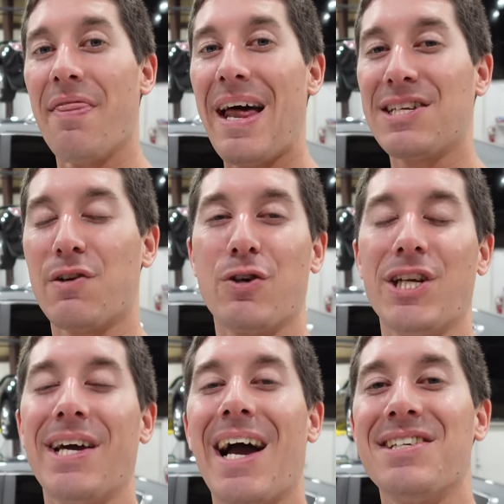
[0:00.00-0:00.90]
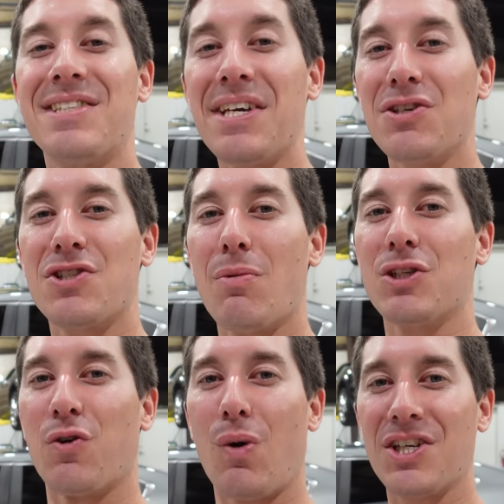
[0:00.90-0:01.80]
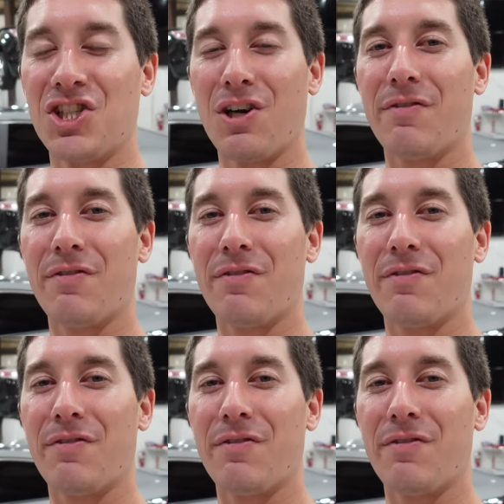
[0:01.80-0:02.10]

That is it for today, guys. Thank you so much for watching.